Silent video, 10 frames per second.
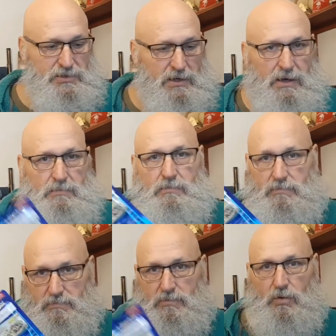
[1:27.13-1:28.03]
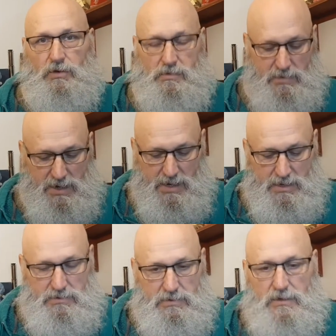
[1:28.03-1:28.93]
that I'm holding in my hand,